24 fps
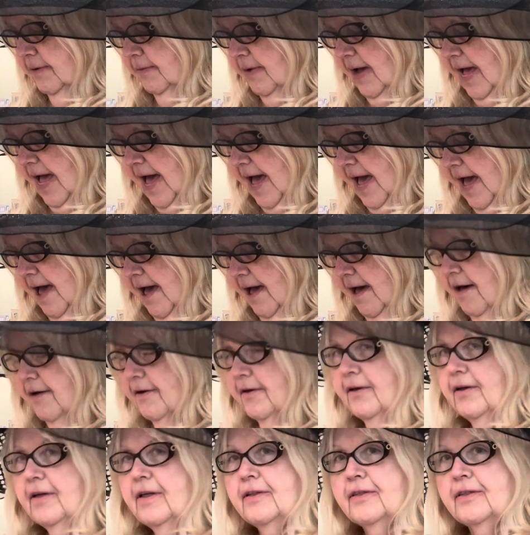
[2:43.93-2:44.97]

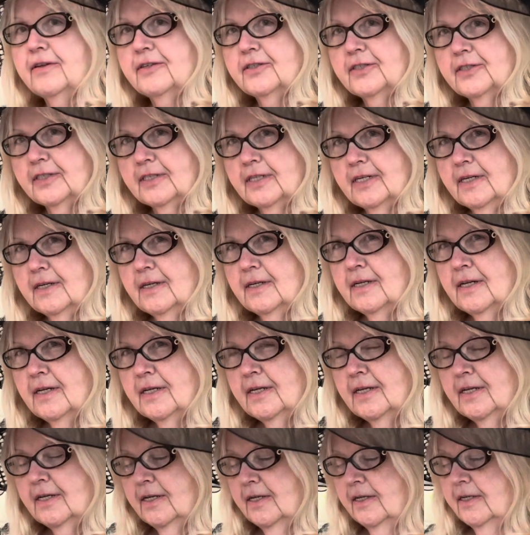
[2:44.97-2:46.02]
Wow. There's a,
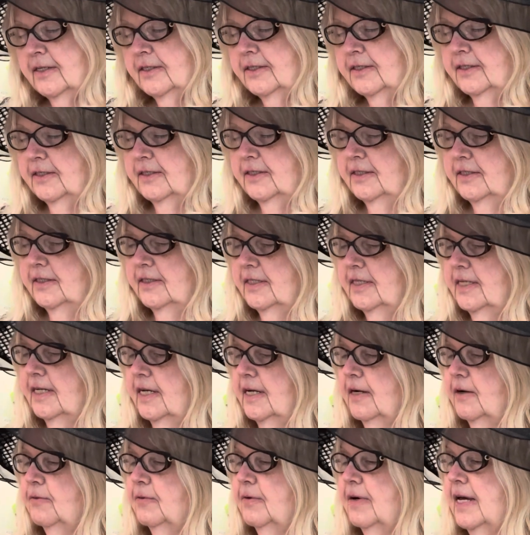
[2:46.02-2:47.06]
see,
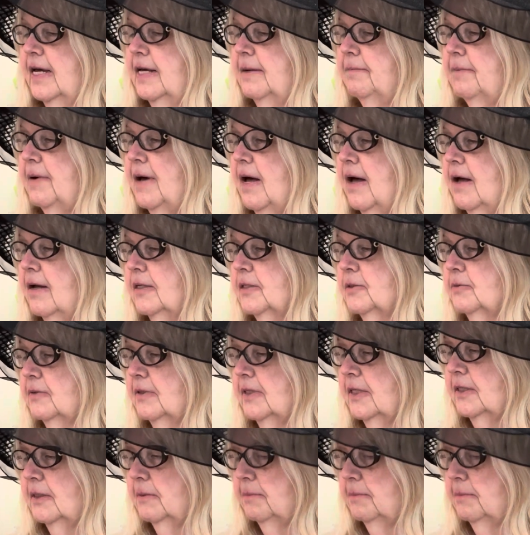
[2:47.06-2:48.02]
a red boss with little